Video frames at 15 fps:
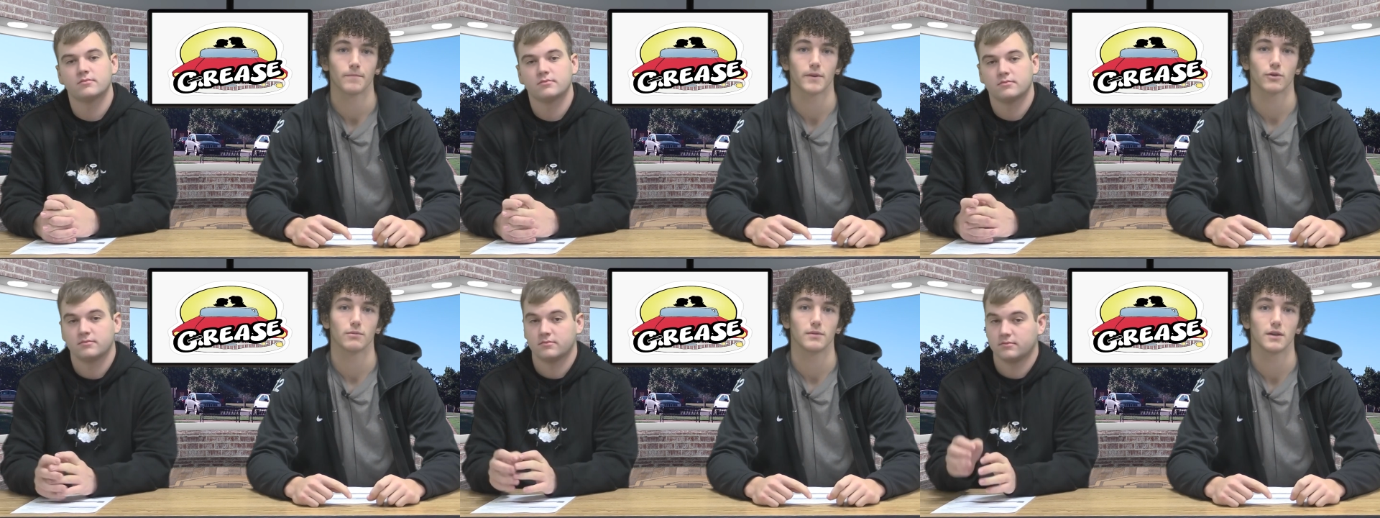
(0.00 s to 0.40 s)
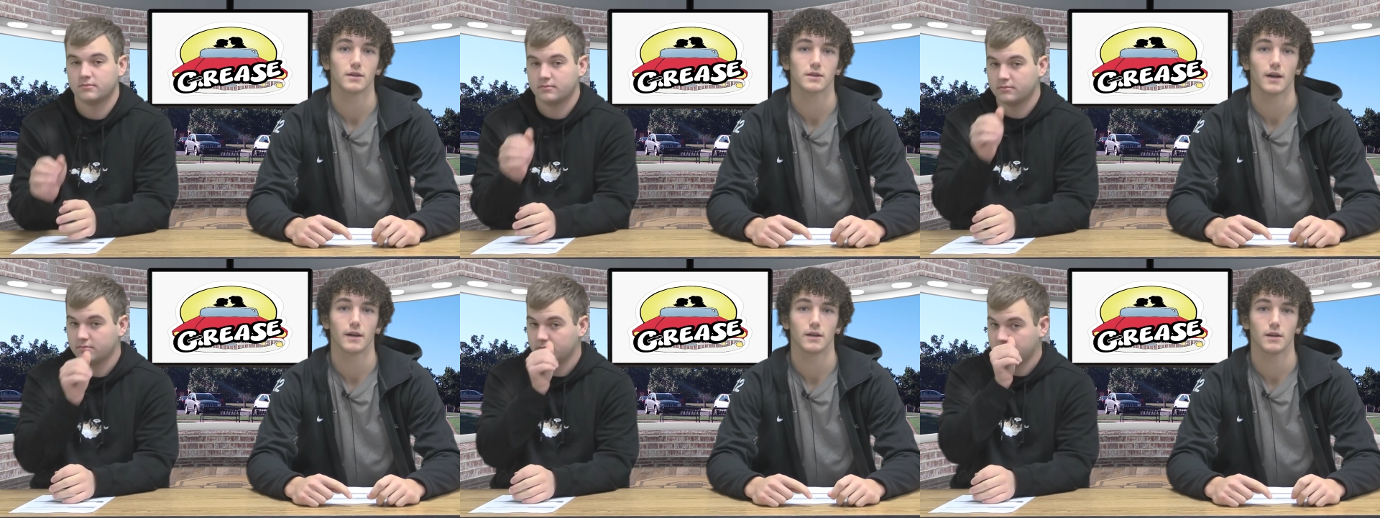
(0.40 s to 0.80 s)
Speaker 1: There will be a
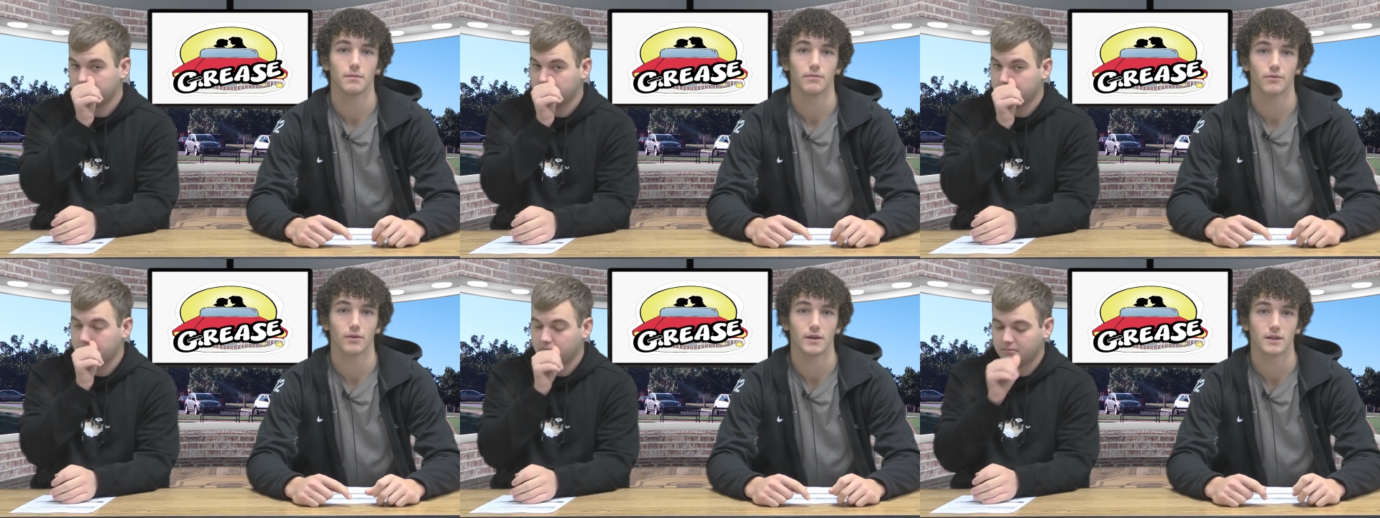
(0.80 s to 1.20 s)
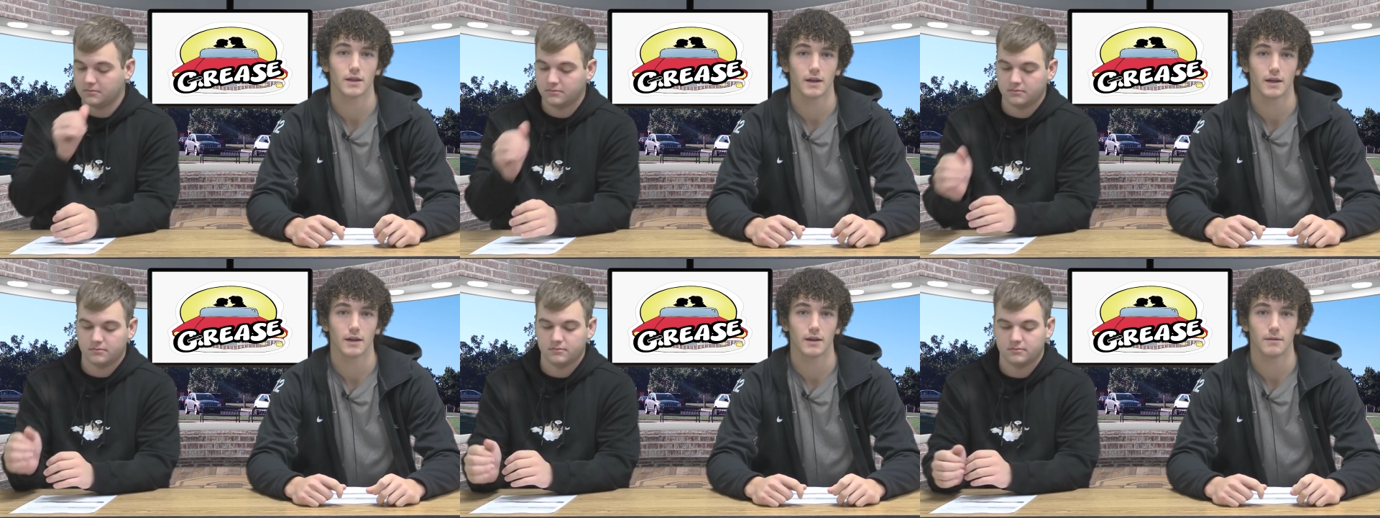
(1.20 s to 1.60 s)
sign up for a
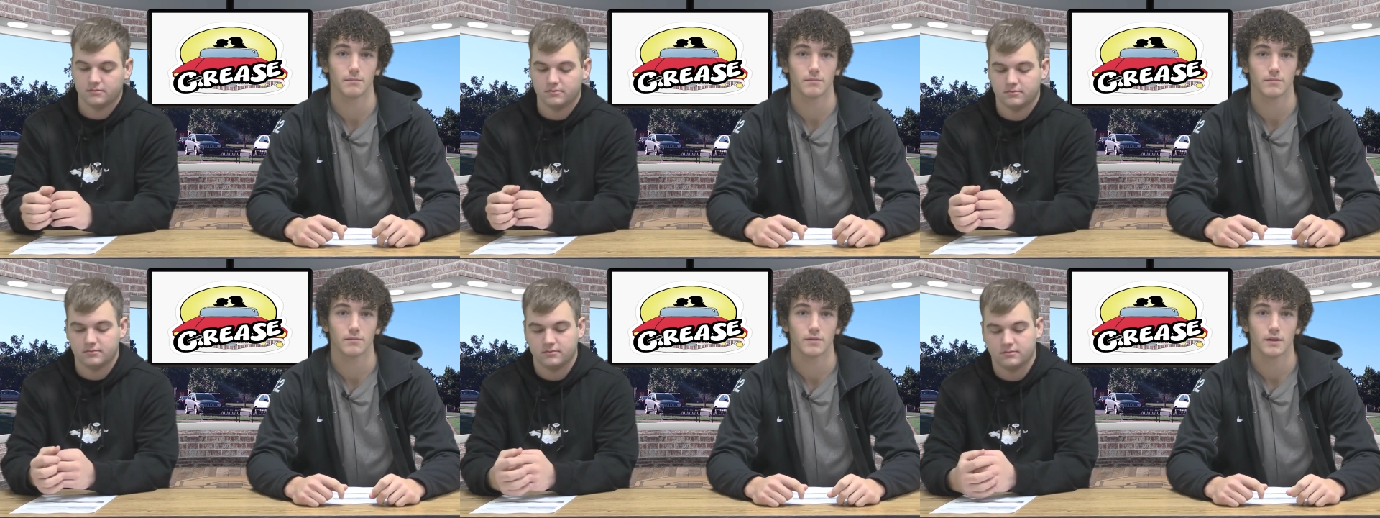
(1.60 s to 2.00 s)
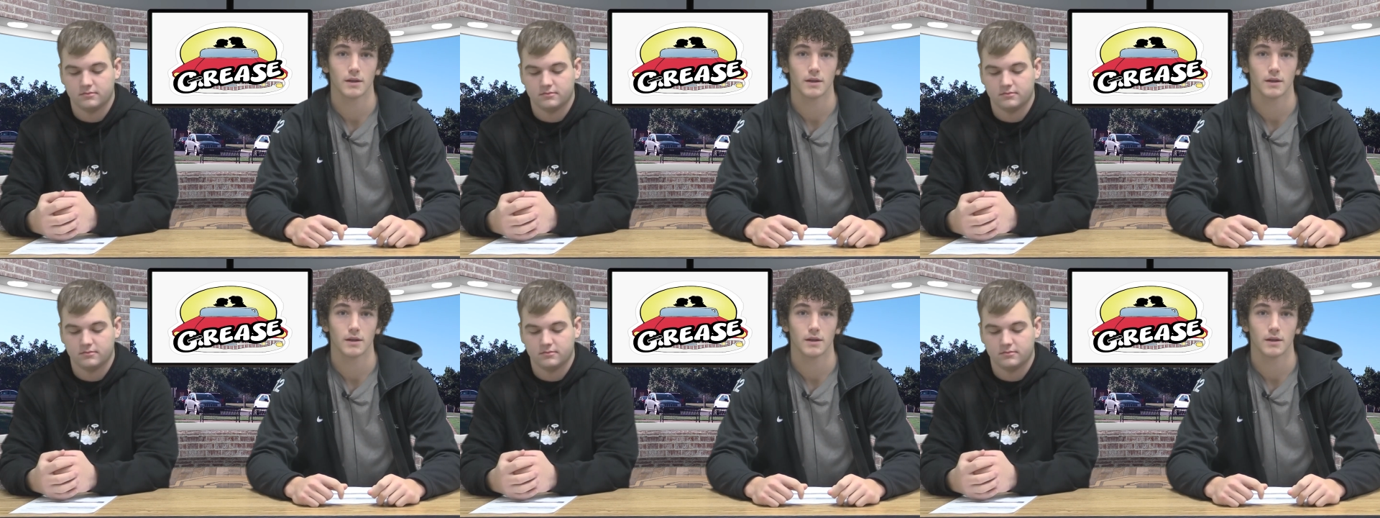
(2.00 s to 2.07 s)
time.